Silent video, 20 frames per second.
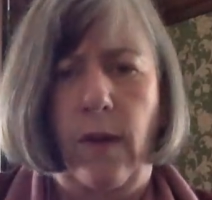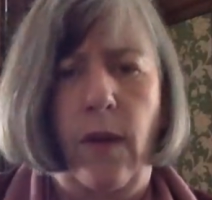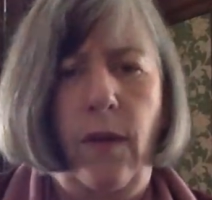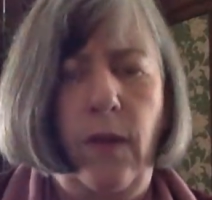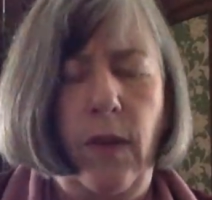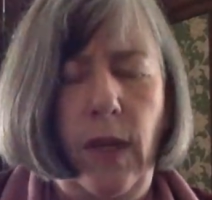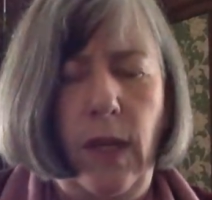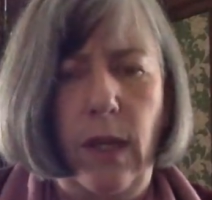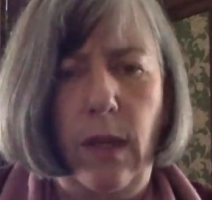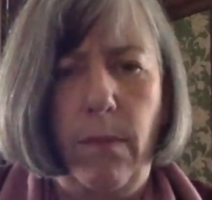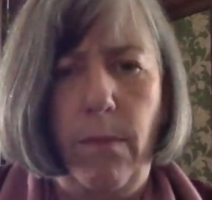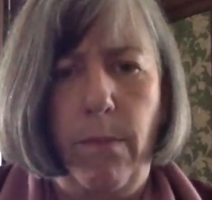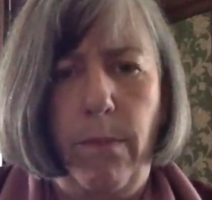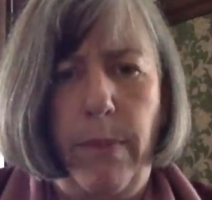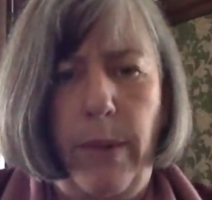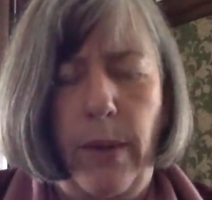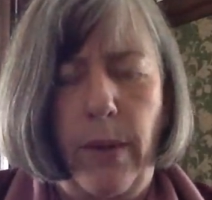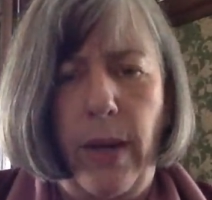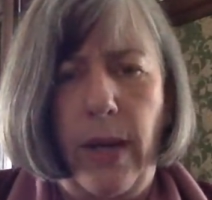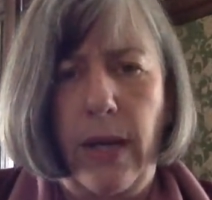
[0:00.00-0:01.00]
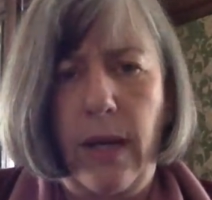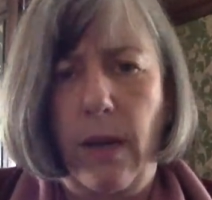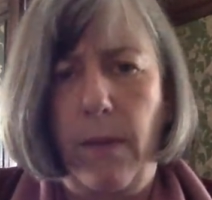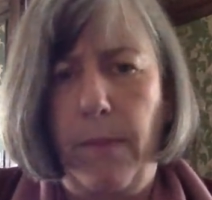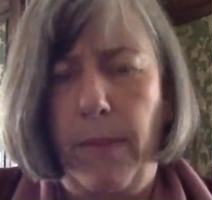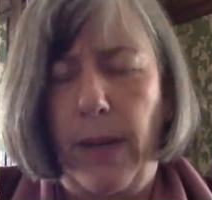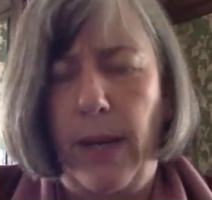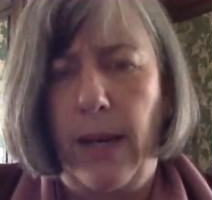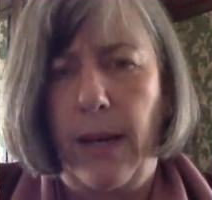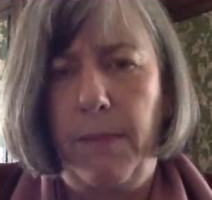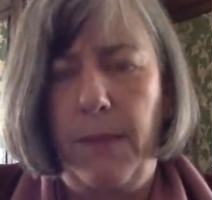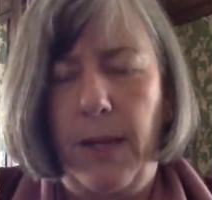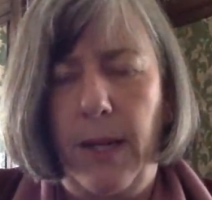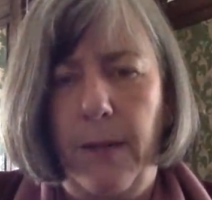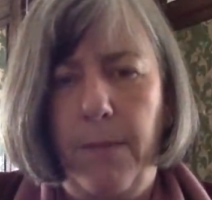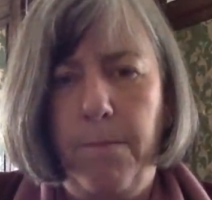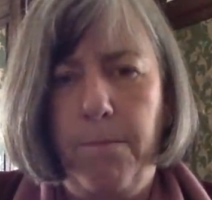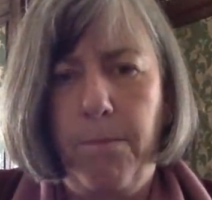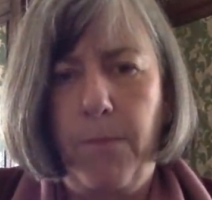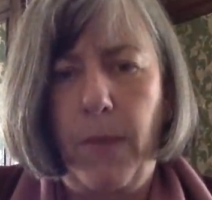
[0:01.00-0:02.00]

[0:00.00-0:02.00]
I think Barack Obama,